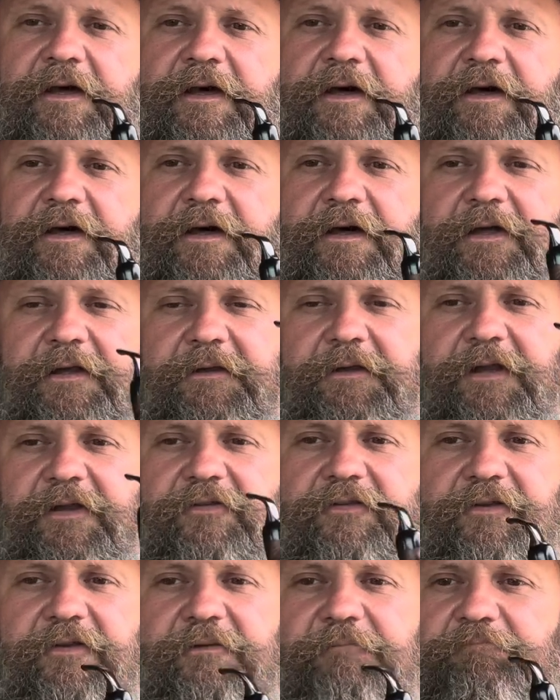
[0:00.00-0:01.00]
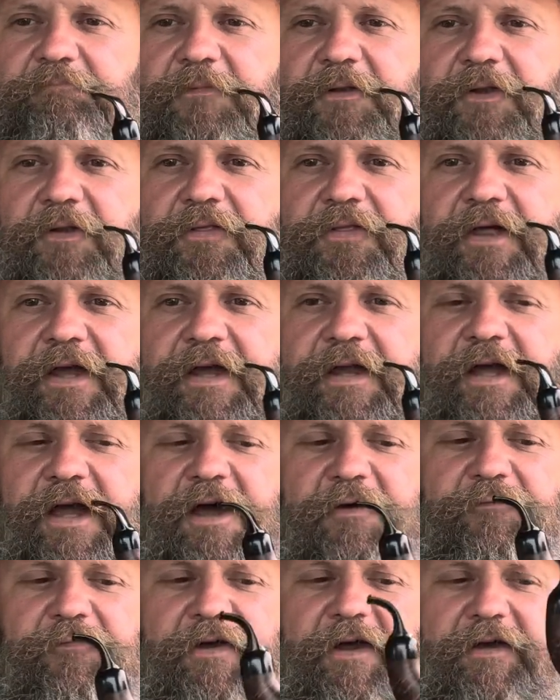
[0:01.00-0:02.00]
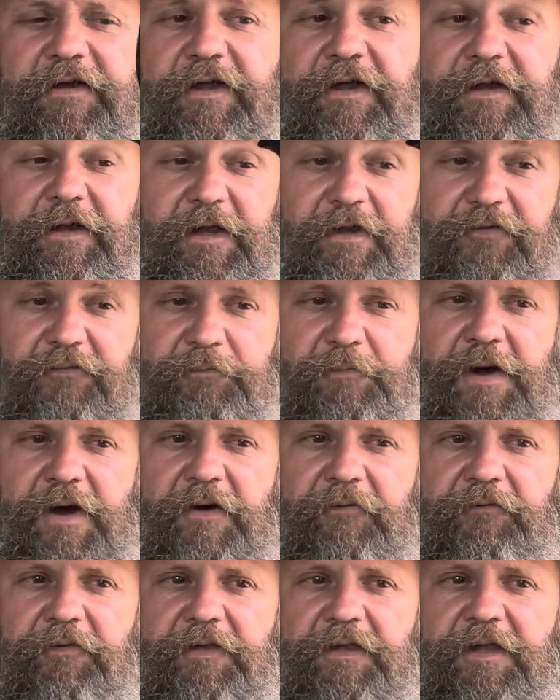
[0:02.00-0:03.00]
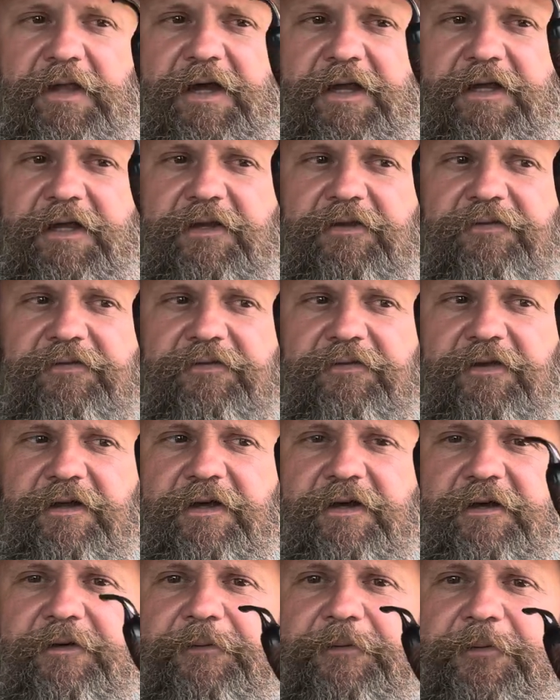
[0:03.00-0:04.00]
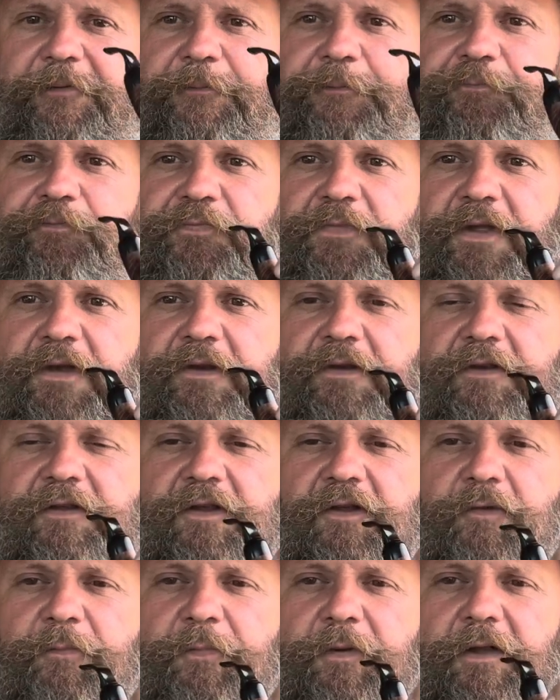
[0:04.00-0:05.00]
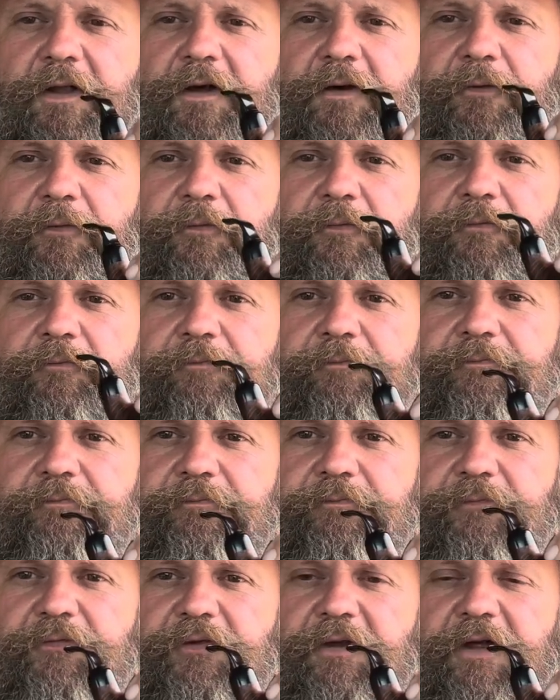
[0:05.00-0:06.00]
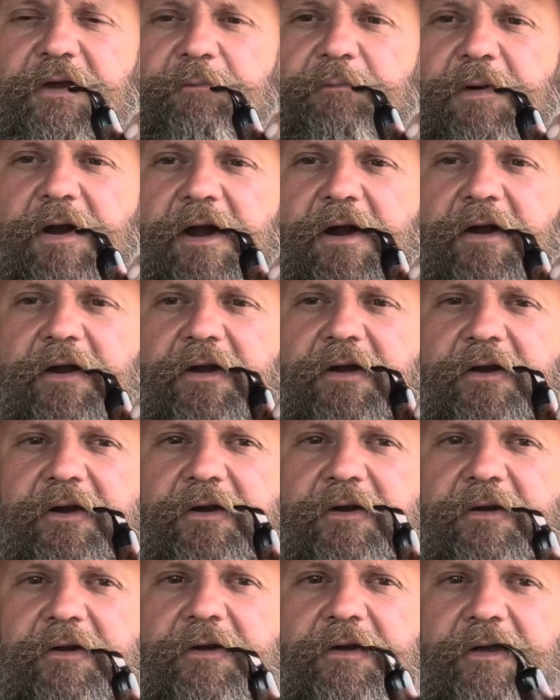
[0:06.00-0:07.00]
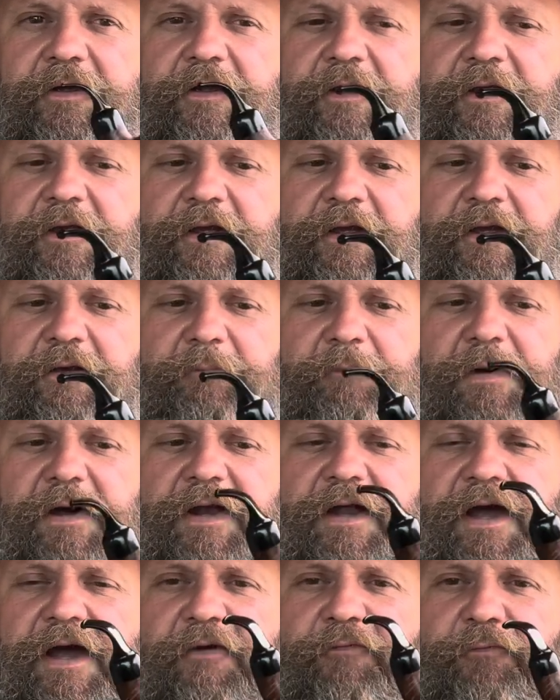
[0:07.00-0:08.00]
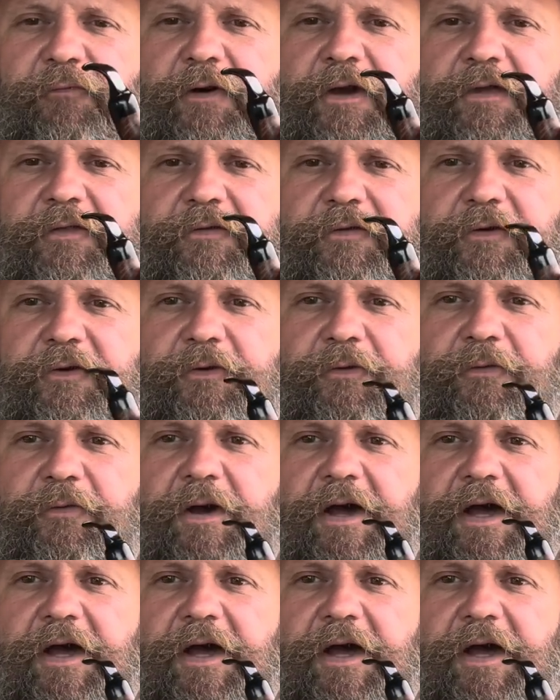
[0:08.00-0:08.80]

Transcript: Uh, that's a little thing I found out. That's about with like this uh, Tupelo Sunbear here about halfway through, I